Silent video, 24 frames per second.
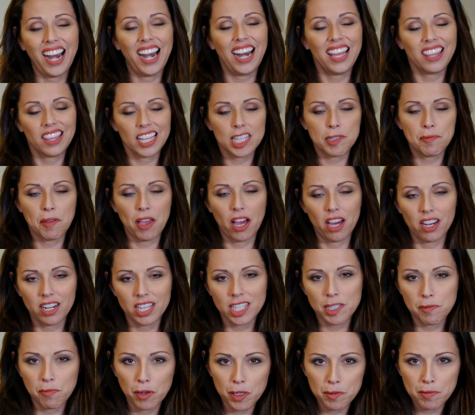And let's be
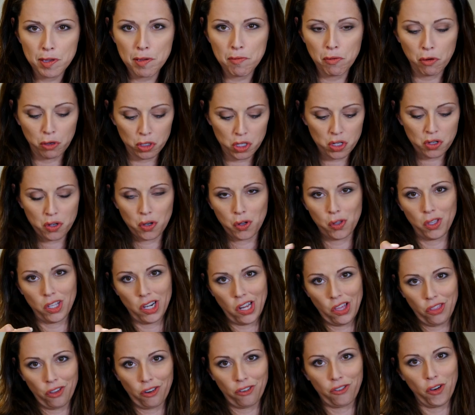honest, most people are scrolling
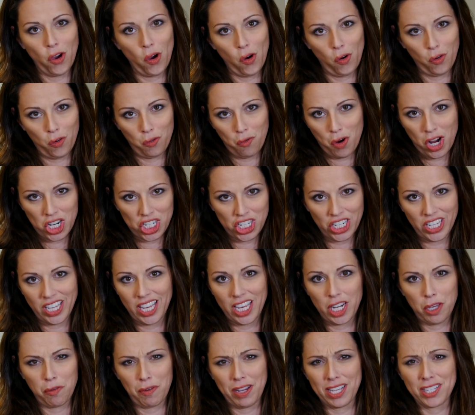on their phone watching it
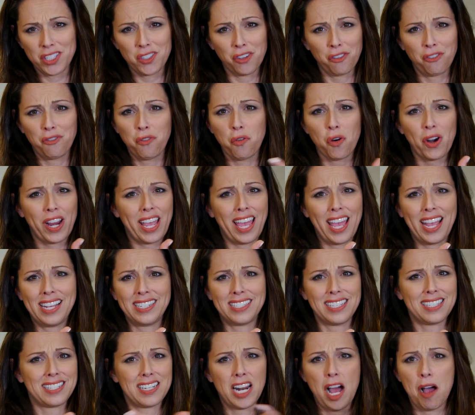anyway. So 4K
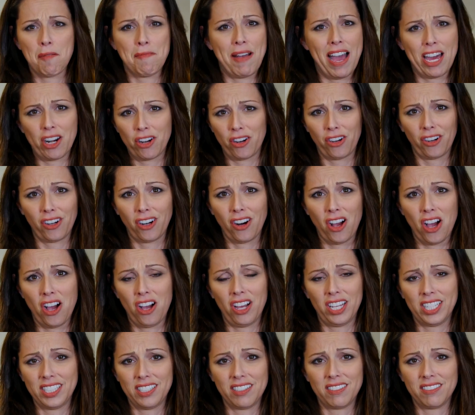does not matter
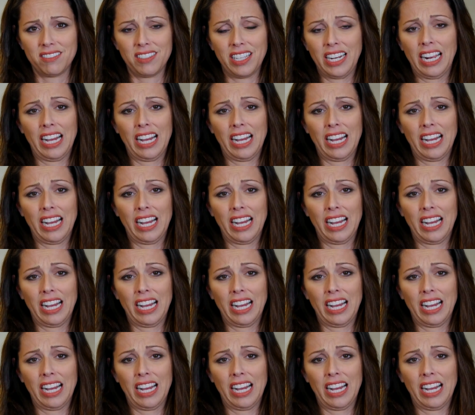on an